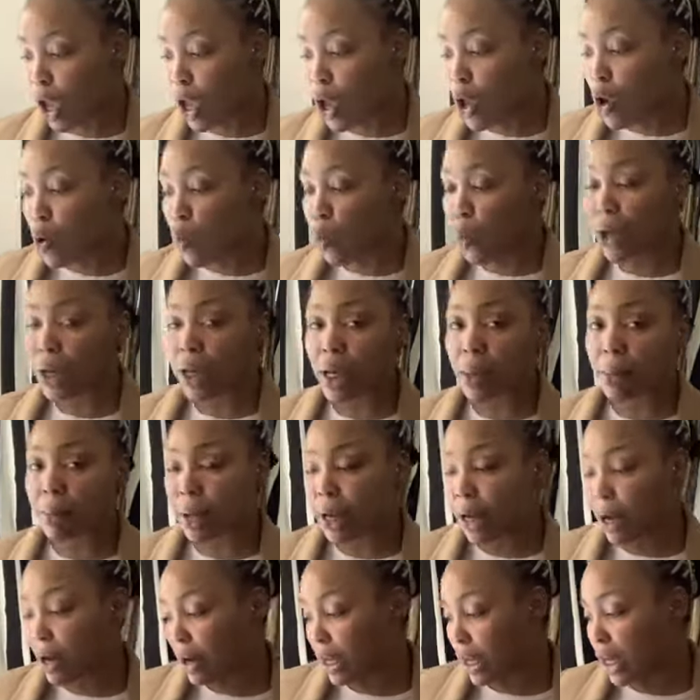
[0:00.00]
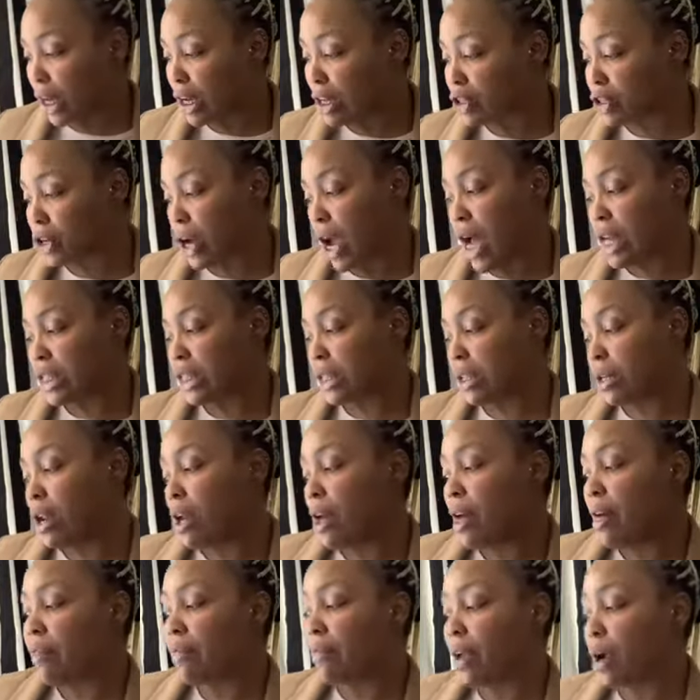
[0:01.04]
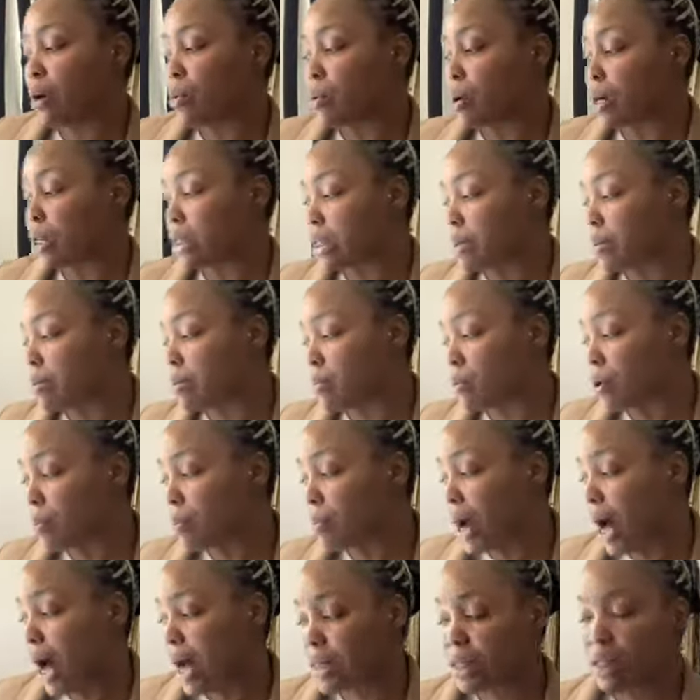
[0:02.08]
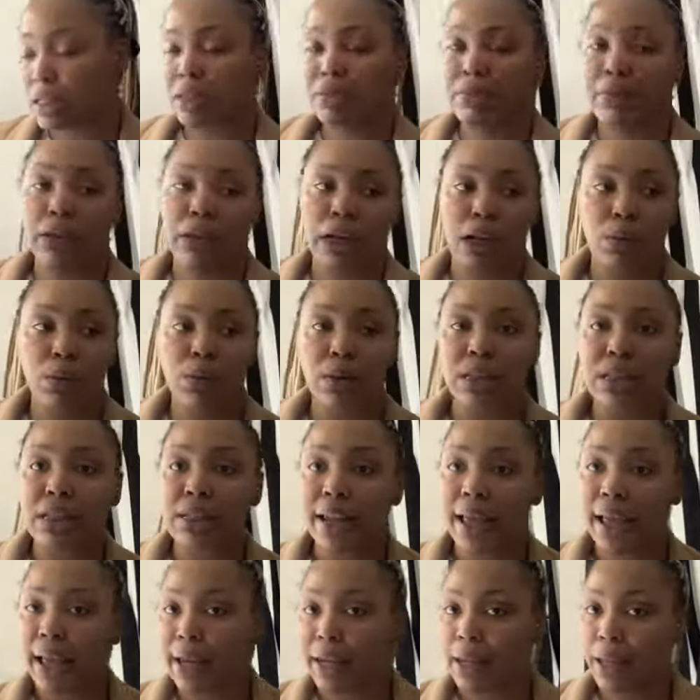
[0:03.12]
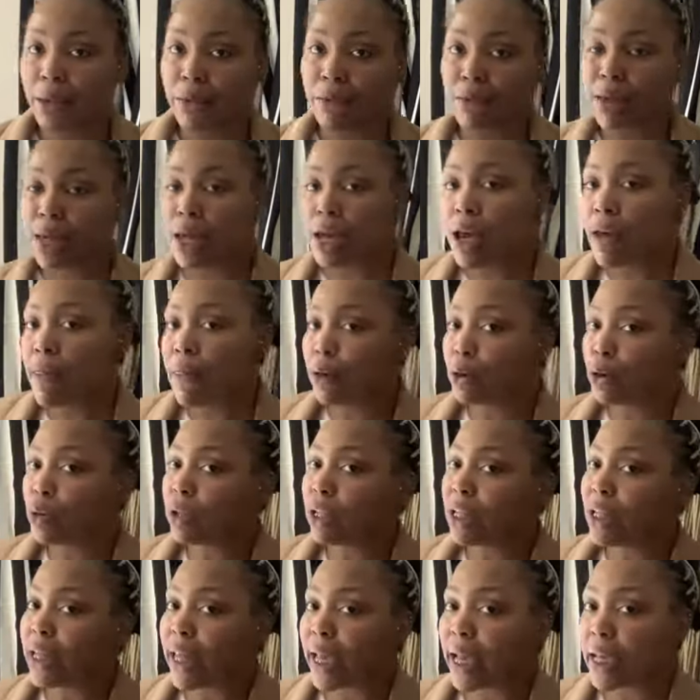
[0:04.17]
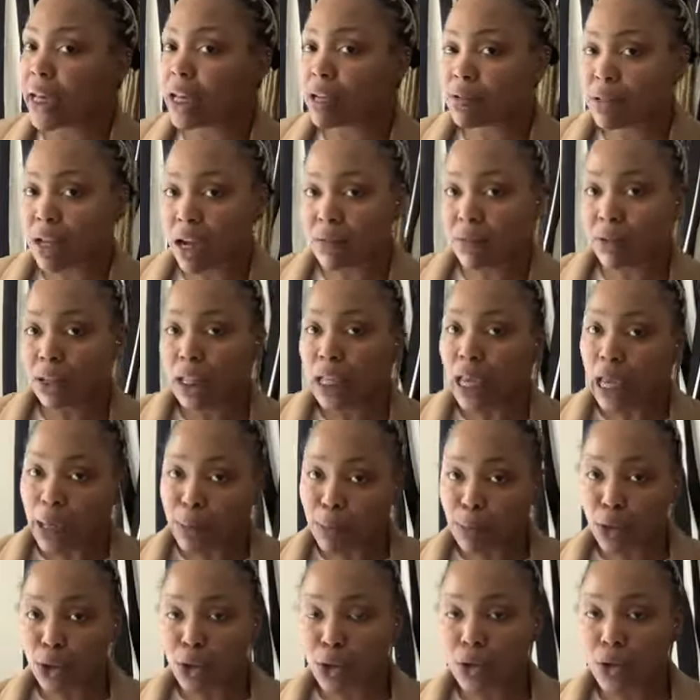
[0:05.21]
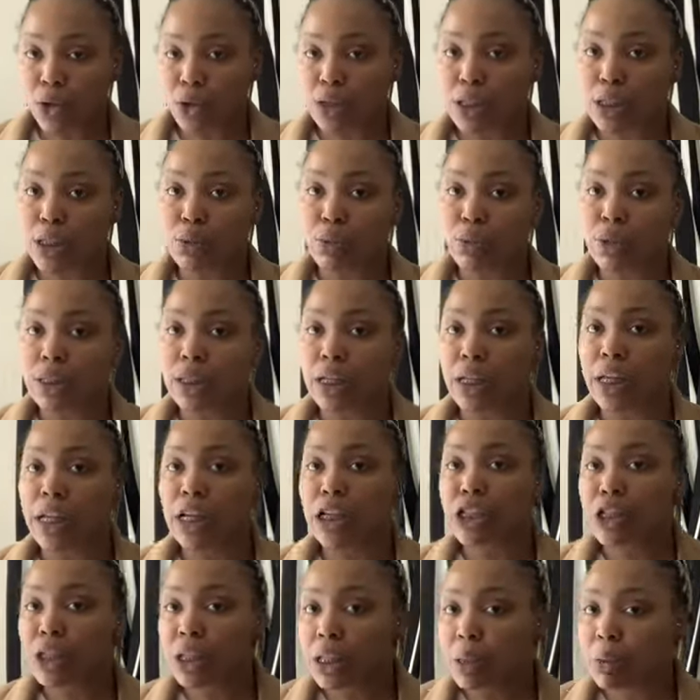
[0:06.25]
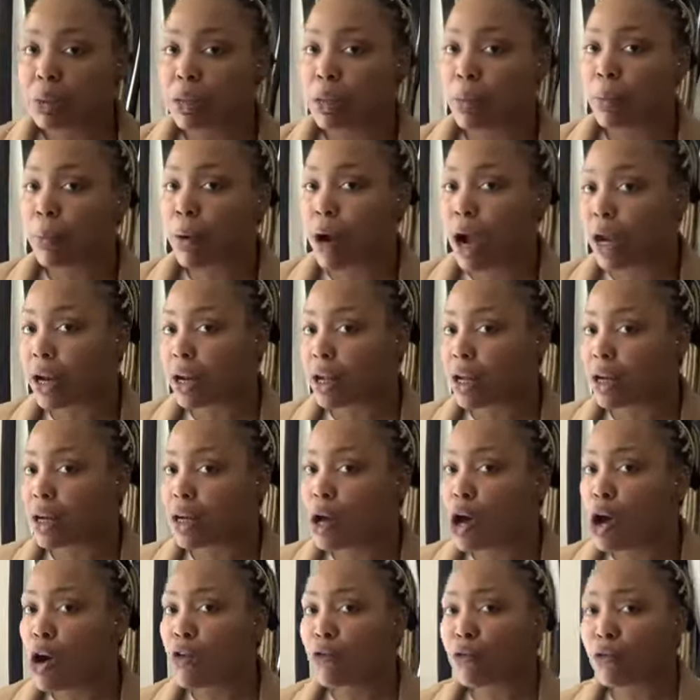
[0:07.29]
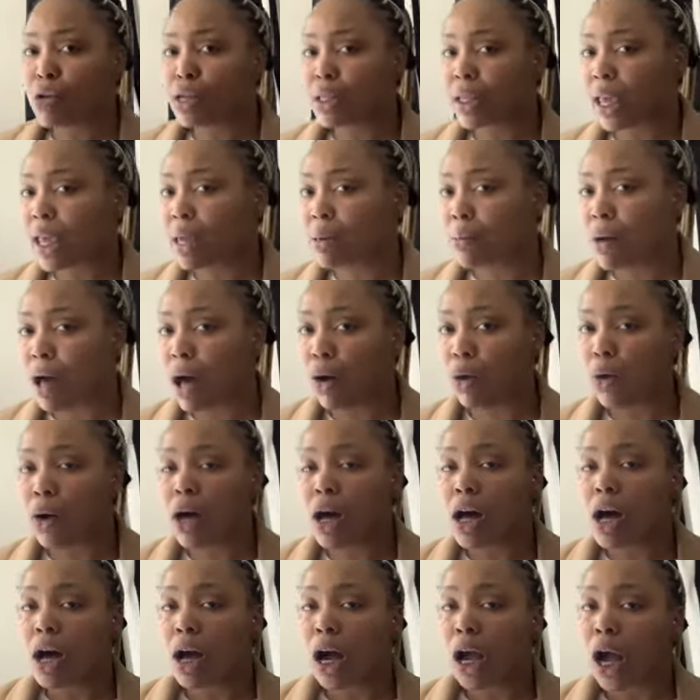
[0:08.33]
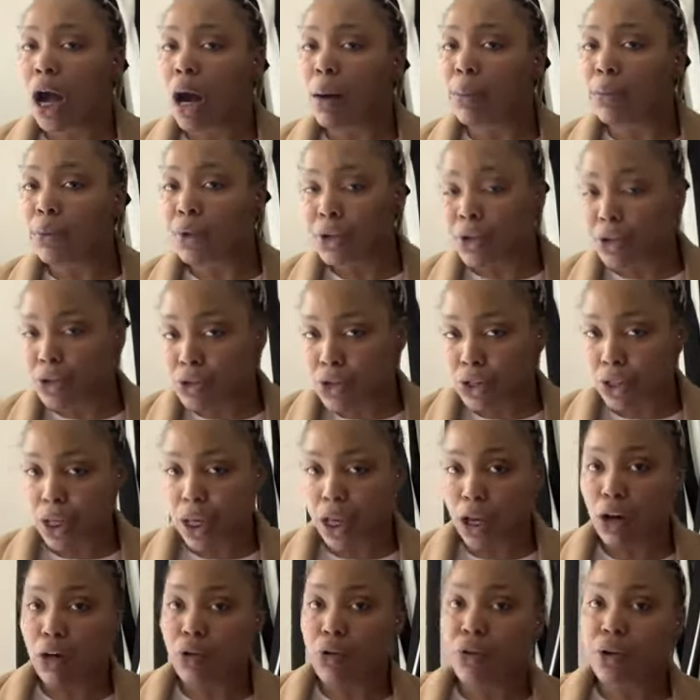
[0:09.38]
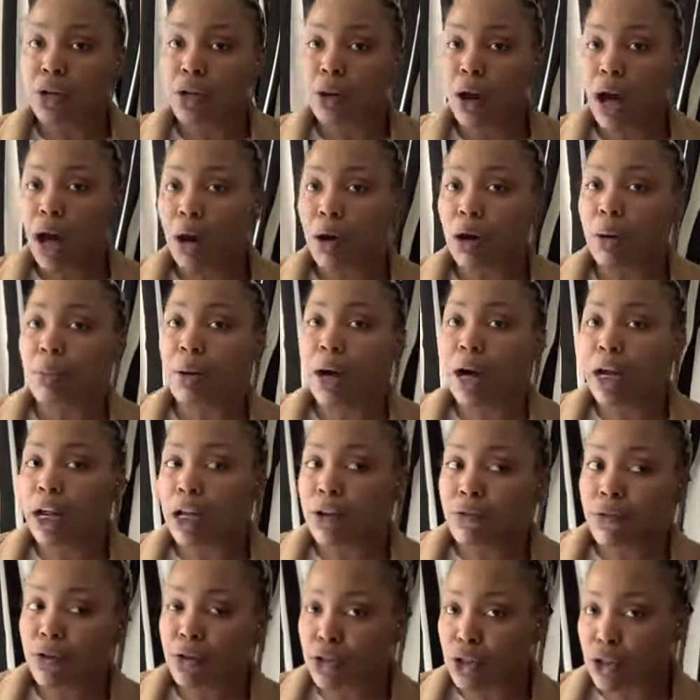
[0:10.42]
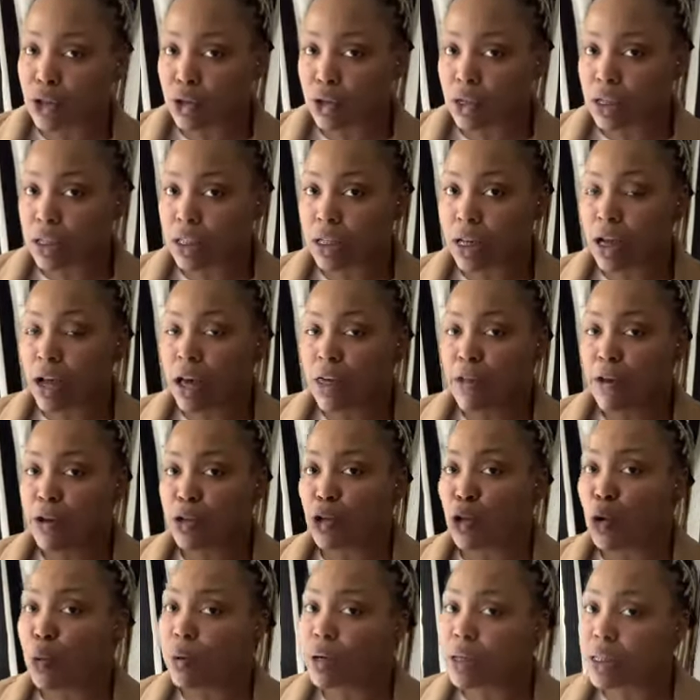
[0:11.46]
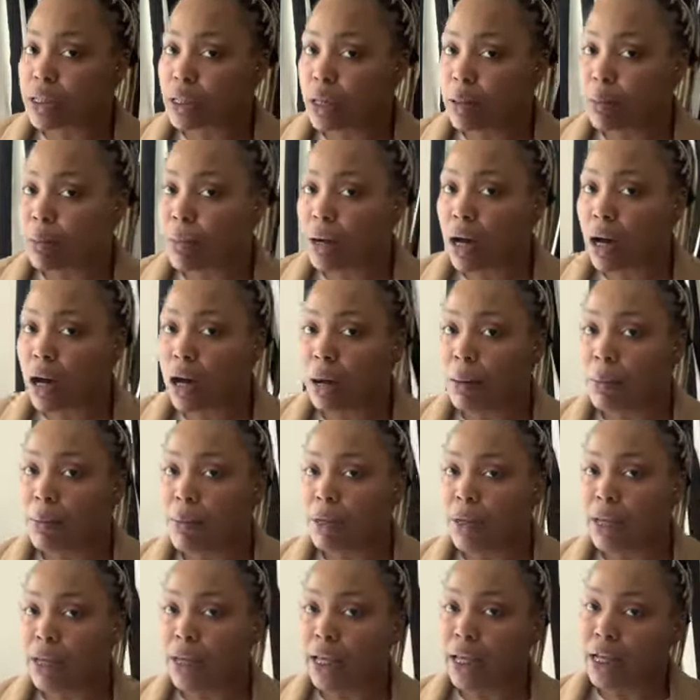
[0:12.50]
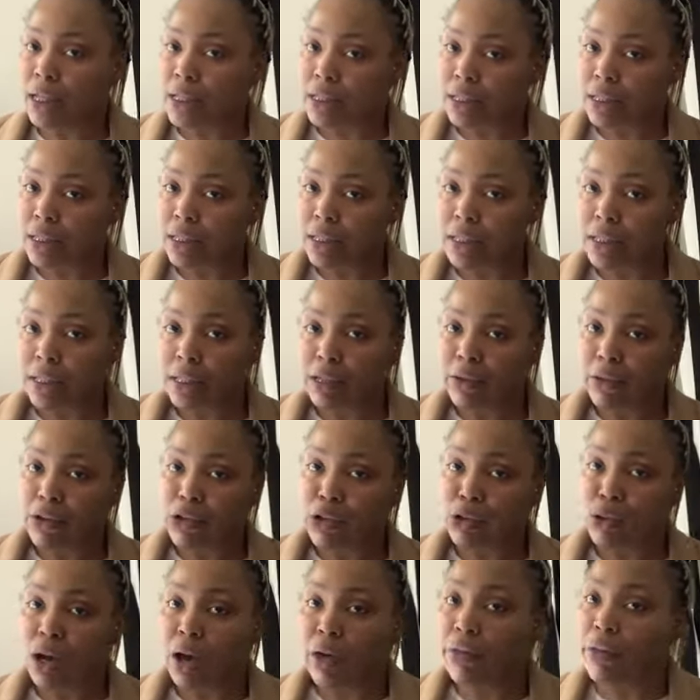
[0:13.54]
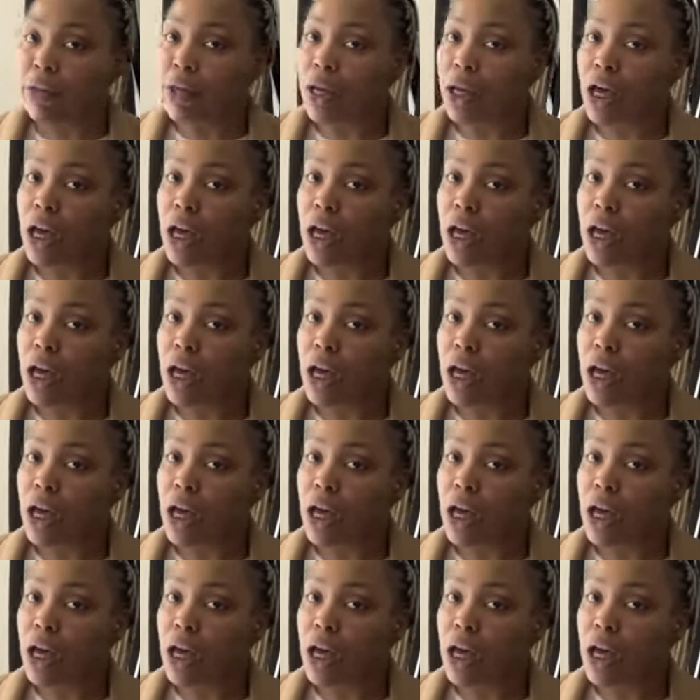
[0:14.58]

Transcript: When comparing and contrasting, there were some more positive than there was negative. The only negatives I really came across was initially when the product first came out a couple years ago. You know how a product first starts, there's always some nicks and stuff that you have to